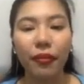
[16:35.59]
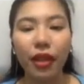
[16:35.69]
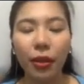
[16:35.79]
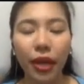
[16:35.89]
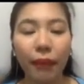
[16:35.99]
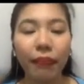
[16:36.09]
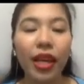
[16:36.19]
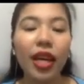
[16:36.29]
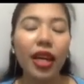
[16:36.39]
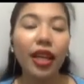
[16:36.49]
Okay,
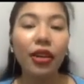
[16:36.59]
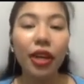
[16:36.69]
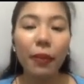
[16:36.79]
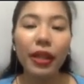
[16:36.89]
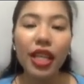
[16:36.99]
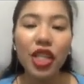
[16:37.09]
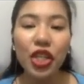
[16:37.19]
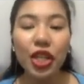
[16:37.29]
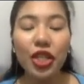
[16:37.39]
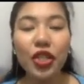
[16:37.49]
now
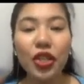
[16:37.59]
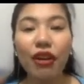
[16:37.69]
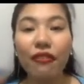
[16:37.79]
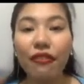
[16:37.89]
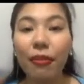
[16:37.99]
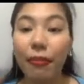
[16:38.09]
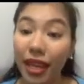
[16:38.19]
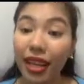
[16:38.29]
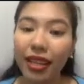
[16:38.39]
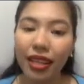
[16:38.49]
repetitions of
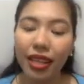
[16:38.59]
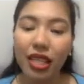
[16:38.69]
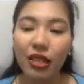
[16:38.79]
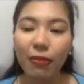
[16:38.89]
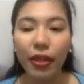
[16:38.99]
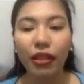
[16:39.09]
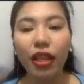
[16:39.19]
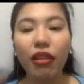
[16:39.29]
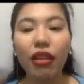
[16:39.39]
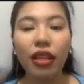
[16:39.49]
main ideas
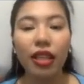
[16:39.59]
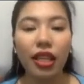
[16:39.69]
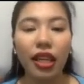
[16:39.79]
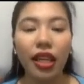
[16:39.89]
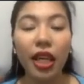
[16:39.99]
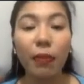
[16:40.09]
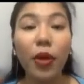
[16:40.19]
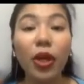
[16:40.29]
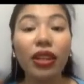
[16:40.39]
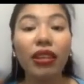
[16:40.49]
particularly keep
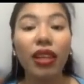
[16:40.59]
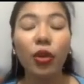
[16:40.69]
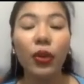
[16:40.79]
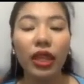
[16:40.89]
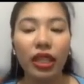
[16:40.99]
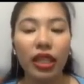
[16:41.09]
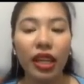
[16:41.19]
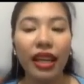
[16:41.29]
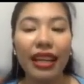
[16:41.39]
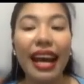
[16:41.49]

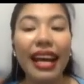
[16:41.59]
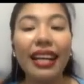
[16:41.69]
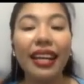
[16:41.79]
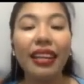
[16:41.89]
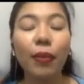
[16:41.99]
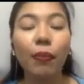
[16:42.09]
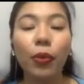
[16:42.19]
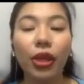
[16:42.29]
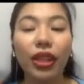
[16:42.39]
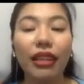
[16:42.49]
continuity and highlight
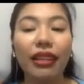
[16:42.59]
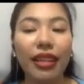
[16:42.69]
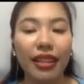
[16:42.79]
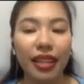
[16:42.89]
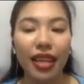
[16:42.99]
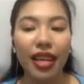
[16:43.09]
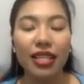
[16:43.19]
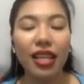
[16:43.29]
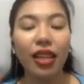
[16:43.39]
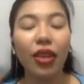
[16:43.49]
important
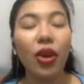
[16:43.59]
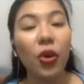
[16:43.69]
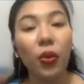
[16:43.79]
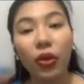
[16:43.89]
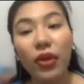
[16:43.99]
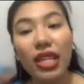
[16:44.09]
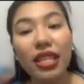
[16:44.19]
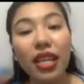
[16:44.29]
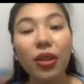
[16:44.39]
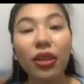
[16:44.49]
ideas. And when we
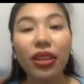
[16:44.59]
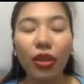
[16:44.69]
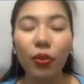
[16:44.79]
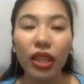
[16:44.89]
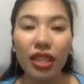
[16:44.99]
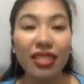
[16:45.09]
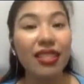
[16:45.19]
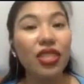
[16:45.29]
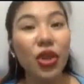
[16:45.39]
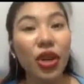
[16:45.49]
say continuity,
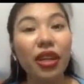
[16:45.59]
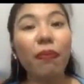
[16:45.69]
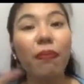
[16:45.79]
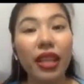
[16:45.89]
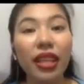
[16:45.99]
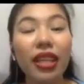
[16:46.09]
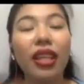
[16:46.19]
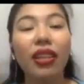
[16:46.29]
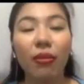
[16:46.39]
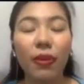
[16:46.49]
since you are repeating
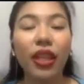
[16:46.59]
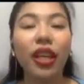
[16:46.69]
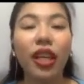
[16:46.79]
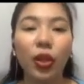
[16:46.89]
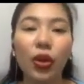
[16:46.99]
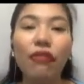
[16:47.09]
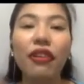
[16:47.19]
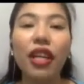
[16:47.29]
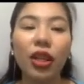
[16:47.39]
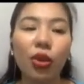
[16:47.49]
it
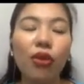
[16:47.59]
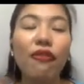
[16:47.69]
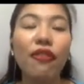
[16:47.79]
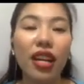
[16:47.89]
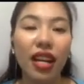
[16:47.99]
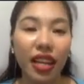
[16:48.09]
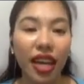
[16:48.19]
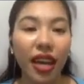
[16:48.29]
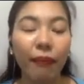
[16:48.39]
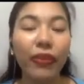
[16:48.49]
over and over
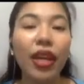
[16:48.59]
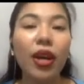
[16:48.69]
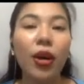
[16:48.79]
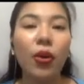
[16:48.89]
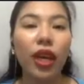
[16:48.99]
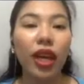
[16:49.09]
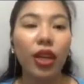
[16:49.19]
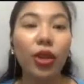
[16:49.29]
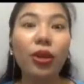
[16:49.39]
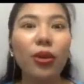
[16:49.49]
again, okay,
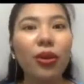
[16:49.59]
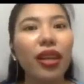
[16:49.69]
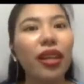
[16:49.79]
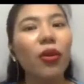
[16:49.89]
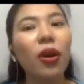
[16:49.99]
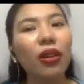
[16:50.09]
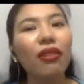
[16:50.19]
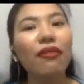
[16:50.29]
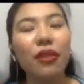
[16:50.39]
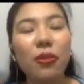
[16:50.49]
you know that all
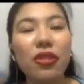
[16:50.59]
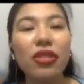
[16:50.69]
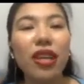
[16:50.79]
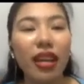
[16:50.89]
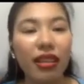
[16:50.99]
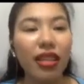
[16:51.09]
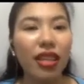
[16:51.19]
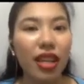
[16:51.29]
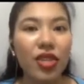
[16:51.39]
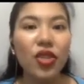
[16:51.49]
of those
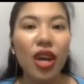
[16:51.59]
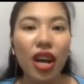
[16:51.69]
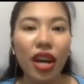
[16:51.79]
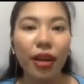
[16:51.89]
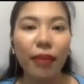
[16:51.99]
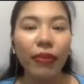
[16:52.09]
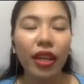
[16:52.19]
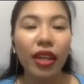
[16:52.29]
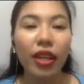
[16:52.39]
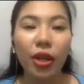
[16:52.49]
ideas are,
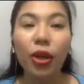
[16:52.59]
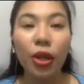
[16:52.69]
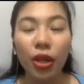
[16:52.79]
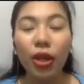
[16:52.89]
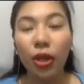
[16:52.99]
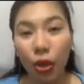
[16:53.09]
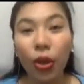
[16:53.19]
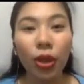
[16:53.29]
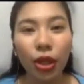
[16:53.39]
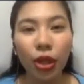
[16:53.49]
or
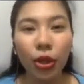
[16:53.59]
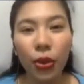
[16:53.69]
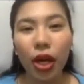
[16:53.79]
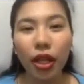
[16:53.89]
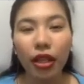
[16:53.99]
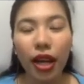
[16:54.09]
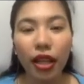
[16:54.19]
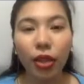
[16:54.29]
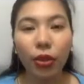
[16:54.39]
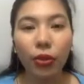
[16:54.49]
you are
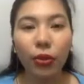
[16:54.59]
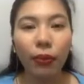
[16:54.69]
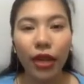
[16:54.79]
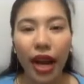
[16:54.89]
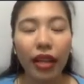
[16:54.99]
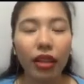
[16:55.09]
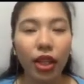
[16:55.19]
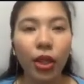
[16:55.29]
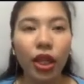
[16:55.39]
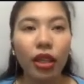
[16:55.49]
trying to,
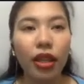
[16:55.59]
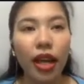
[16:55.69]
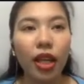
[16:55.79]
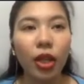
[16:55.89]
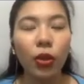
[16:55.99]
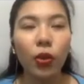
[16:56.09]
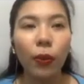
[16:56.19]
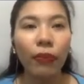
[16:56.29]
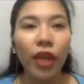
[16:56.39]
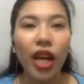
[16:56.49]
rather, you are trying
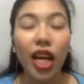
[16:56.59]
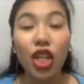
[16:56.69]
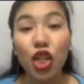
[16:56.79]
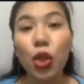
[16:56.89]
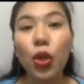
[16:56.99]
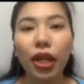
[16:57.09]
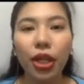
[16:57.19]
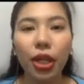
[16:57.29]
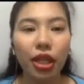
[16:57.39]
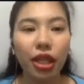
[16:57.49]
to assure
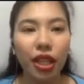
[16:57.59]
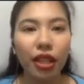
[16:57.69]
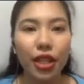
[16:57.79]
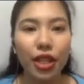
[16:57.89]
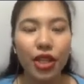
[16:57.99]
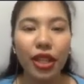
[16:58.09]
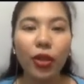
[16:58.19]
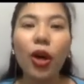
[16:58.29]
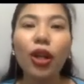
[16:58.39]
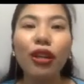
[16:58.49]
your readers that
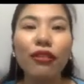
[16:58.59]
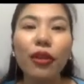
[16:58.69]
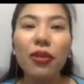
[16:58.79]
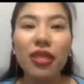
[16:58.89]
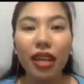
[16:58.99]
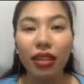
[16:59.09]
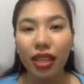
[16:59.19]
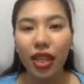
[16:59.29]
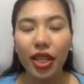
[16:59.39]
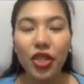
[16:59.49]
all of those
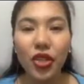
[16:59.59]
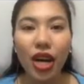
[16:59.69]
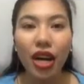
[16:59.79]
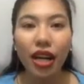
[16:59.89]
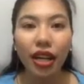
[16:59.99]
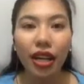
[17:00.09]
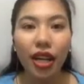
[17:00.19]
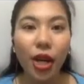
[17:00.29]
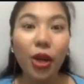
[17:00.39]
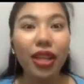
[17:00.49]
ideas are
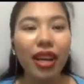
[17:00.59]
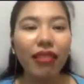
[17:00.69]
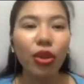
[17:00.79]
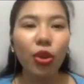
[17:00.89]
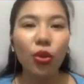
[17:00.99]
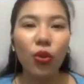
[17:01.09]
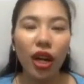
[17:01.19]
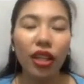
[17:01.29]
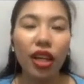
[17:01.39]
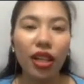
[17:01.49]
connected to
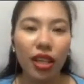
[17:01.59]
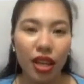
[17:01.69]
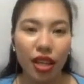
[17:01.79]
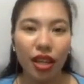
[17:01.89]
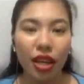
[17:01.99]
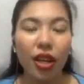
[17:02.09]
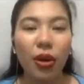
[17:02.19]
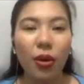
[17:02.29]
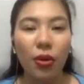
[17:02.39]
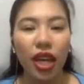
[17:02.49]
one another.
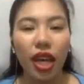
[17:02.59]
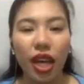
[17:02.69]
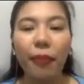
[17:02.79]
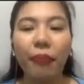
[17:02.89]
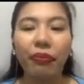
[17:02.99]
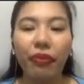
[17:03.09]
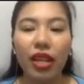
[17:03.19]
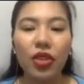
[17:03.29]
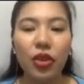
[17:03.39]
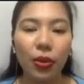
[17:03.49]
Okay,
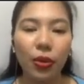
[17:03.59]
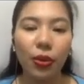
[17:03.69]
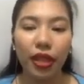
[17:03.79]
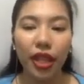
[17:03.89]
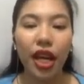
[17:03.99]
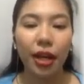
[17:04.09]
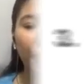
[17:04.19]
so there.